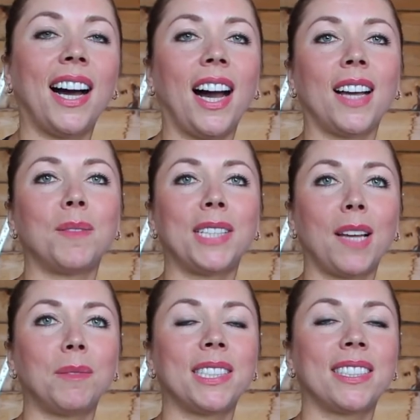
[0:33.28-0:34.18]
Hi, my
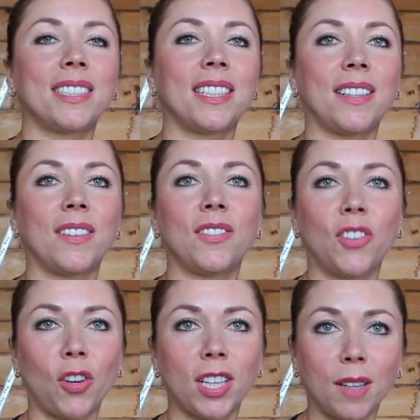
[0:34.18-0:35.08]
name is
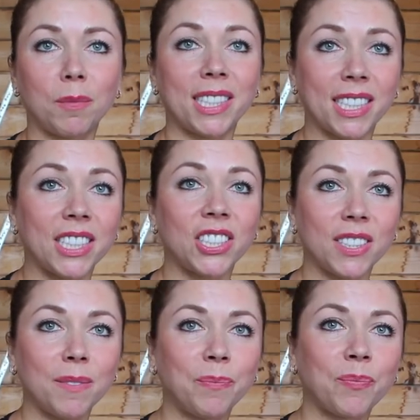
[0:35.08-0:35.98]
Veronica
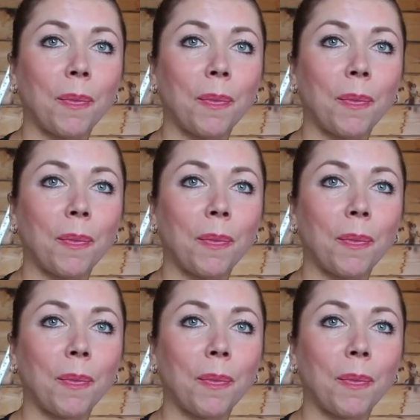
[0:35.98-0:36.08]
Martination,